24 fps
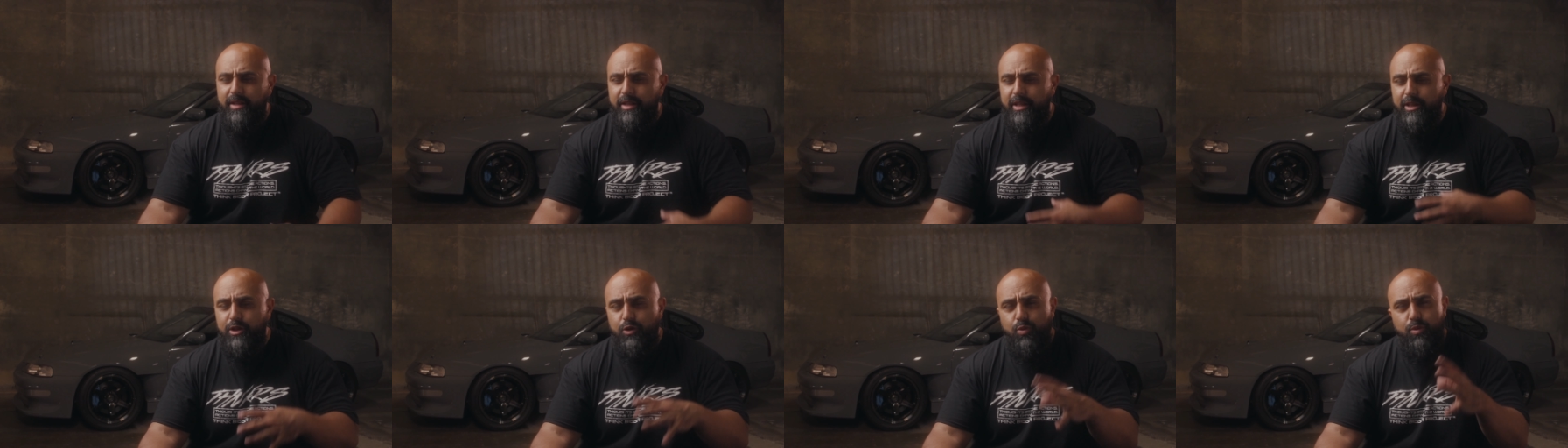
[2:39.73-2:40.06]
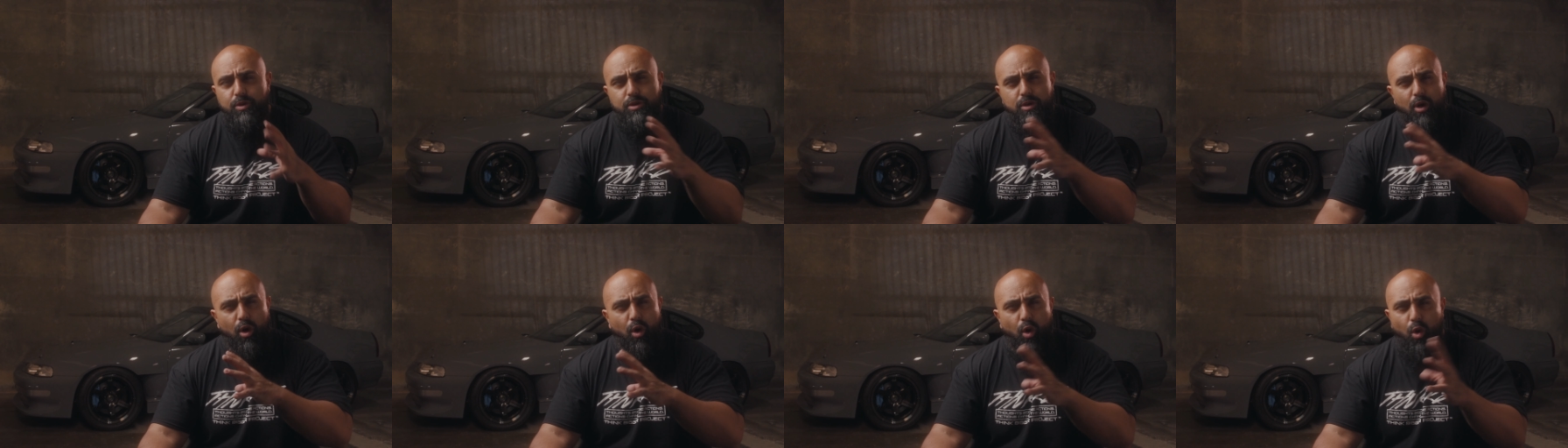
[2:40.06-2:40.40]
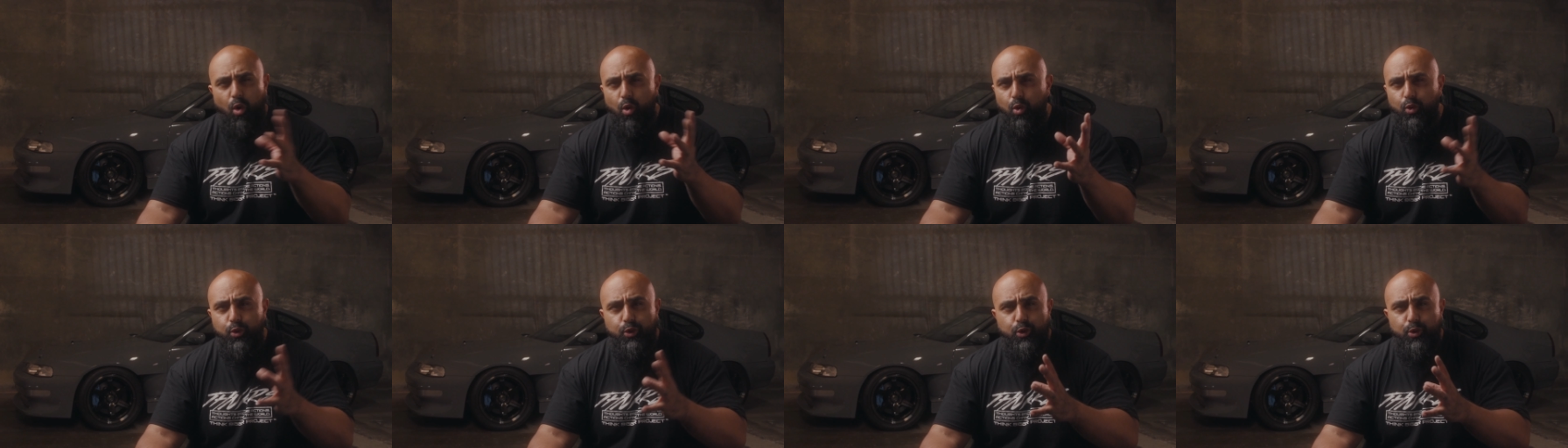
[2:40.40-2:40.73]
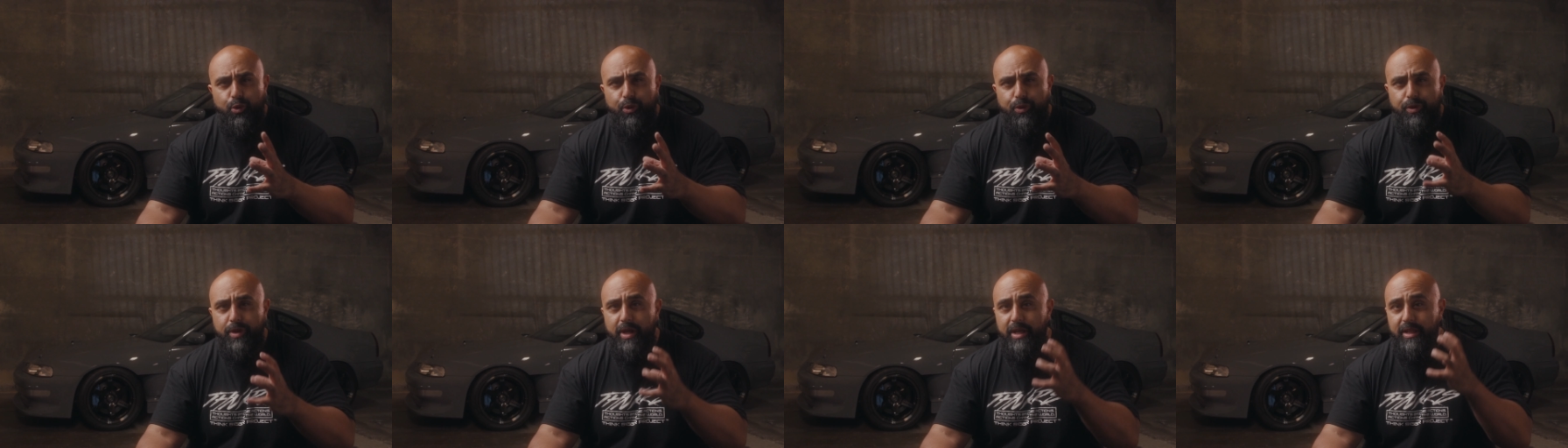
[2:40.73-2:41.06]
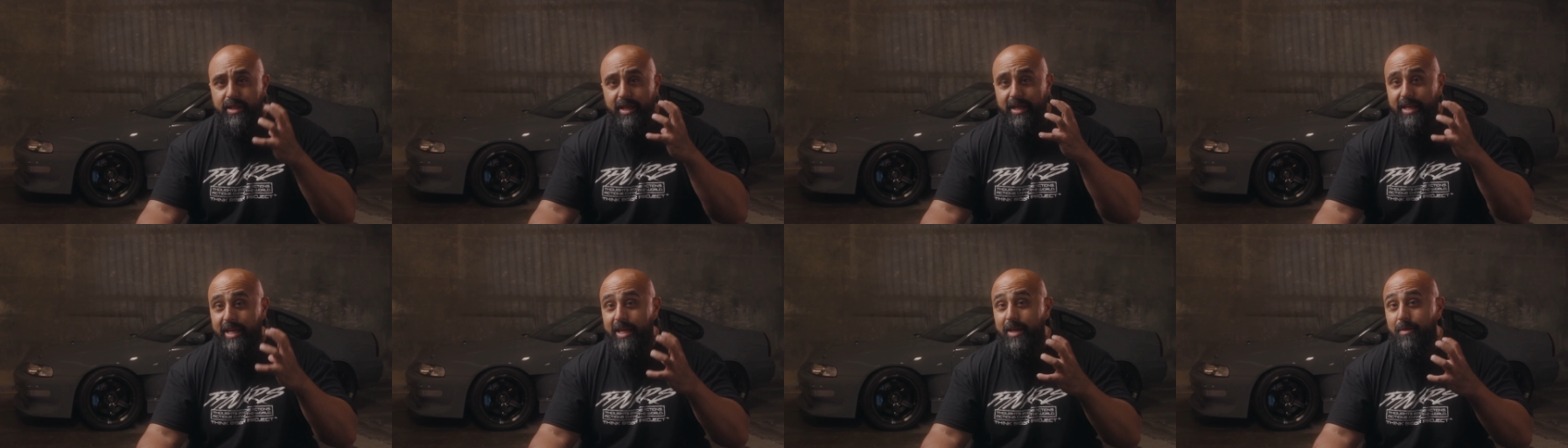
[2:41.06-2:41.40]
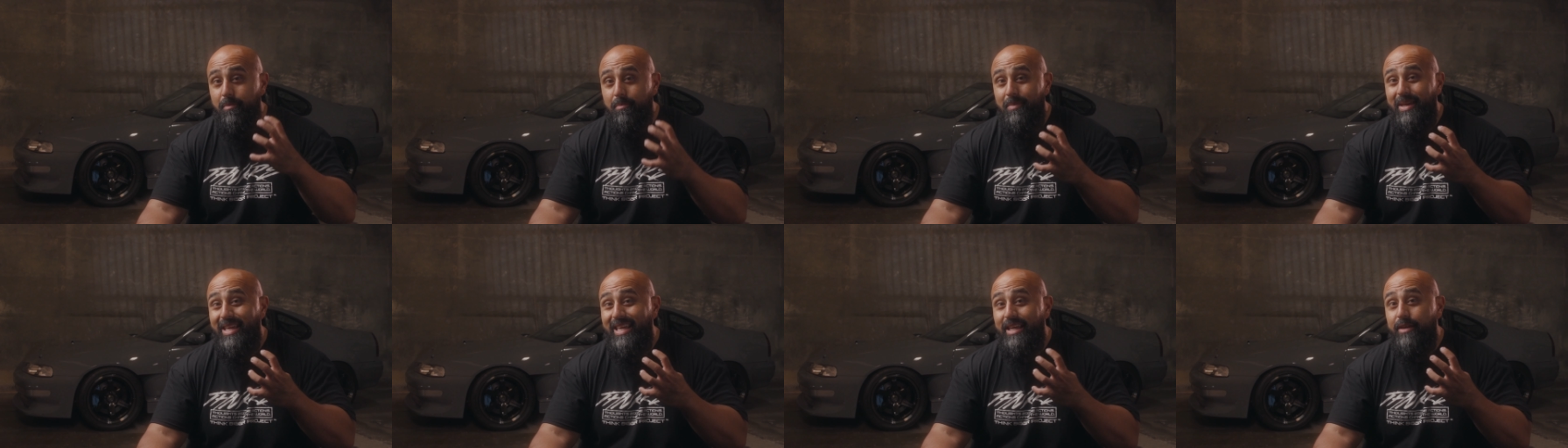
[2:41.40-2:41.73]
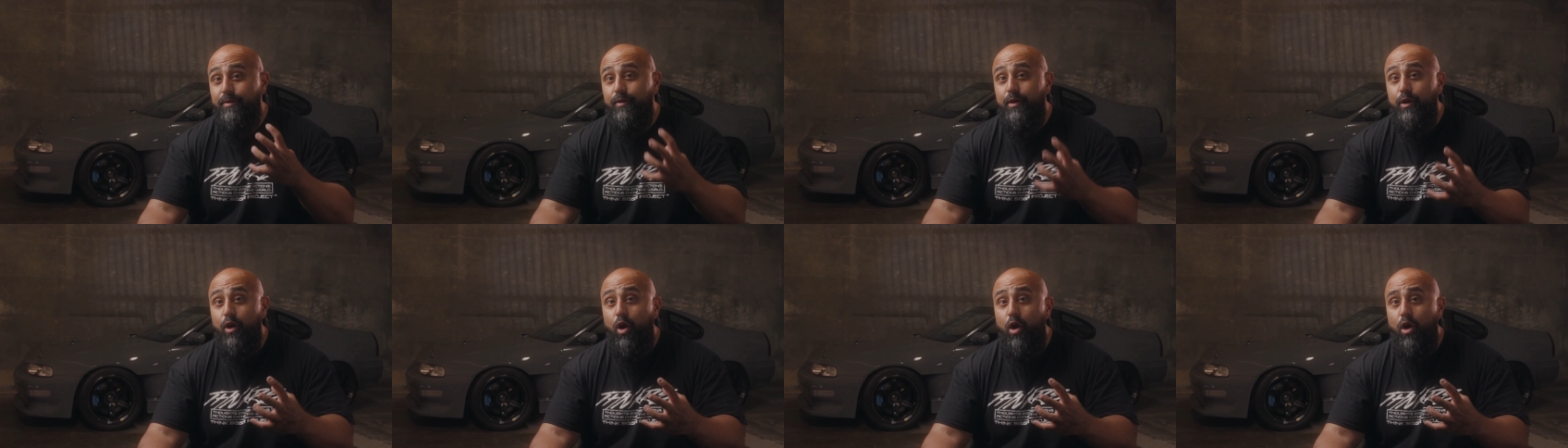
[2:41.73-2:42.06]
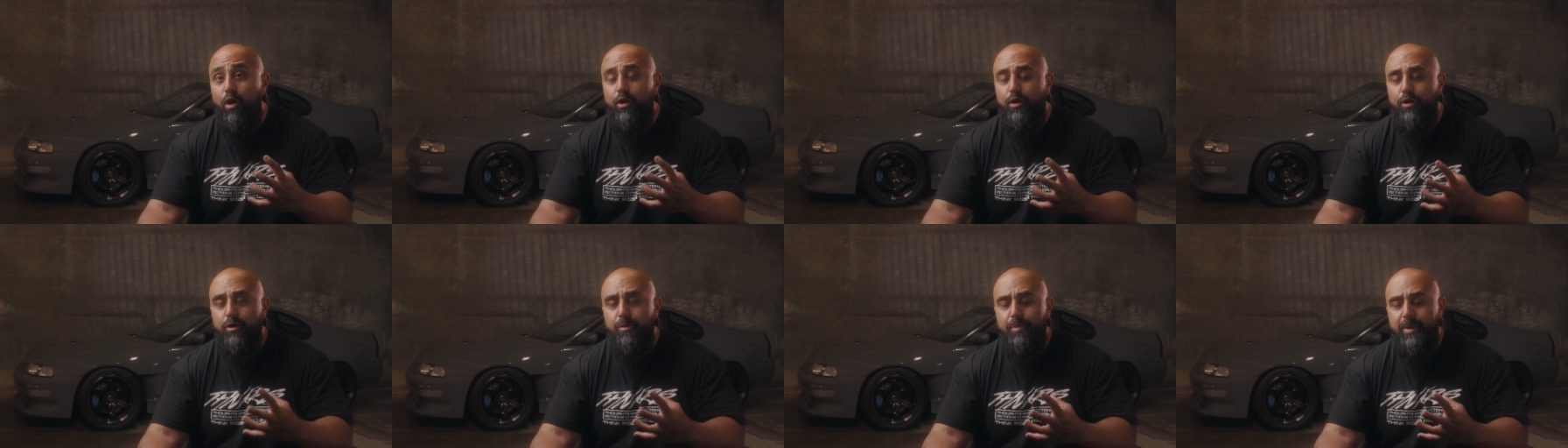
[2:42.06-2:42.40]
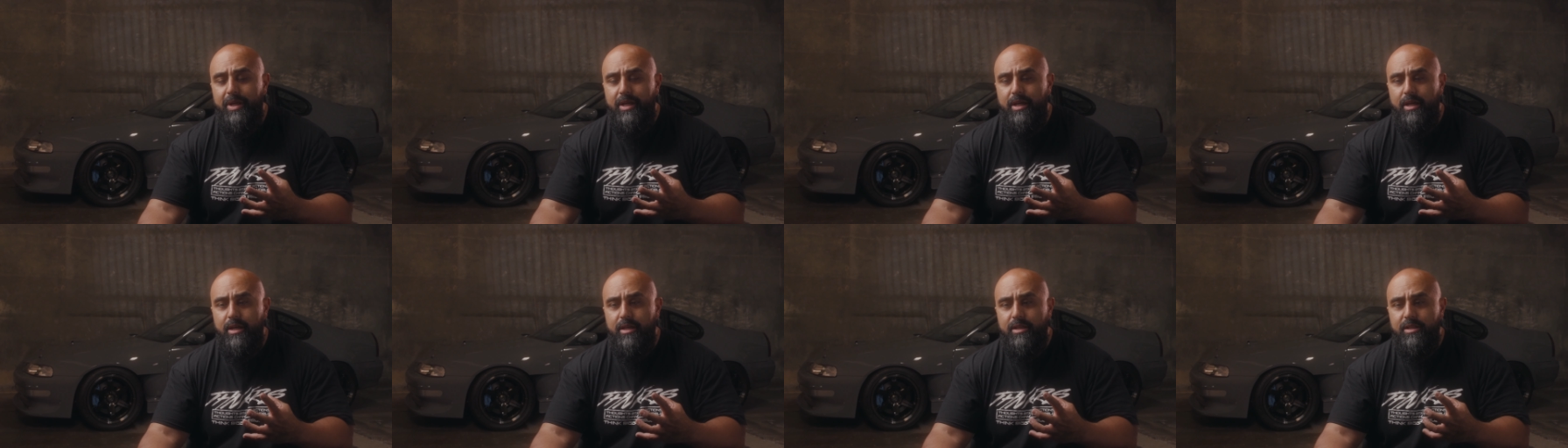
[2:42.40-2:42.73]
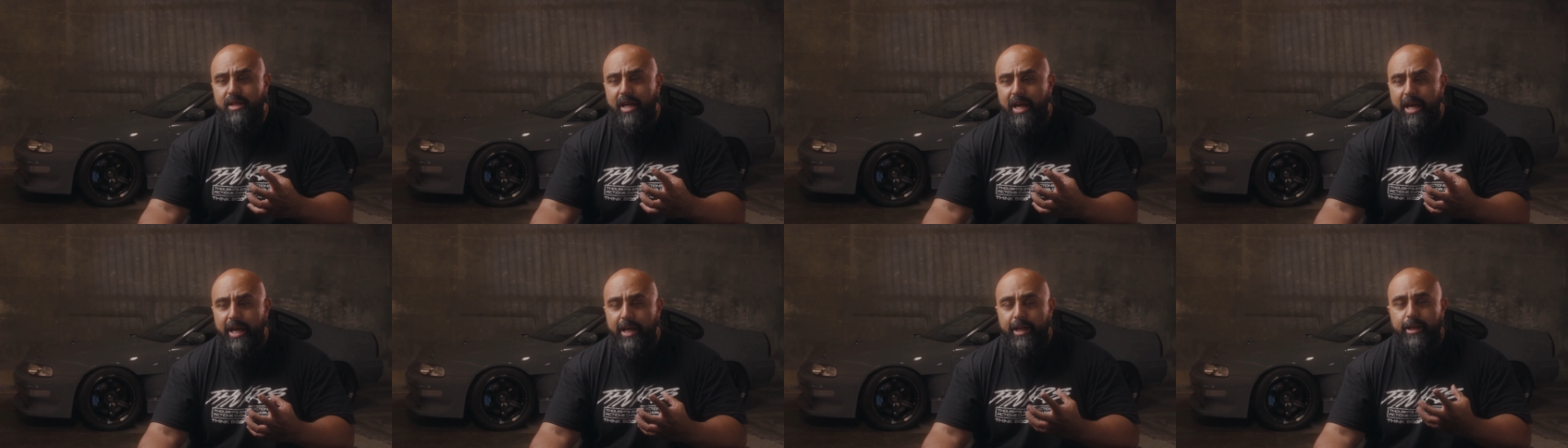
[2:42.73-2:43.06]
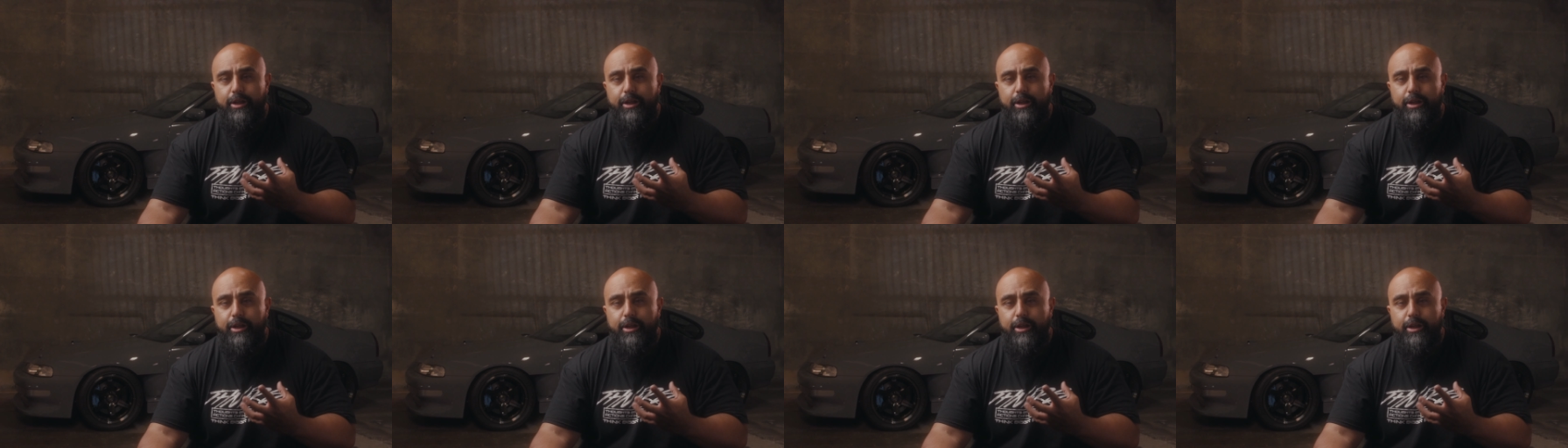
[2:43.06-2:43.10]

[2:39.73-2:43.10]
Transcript: This was a whole new thing that hit me even harder because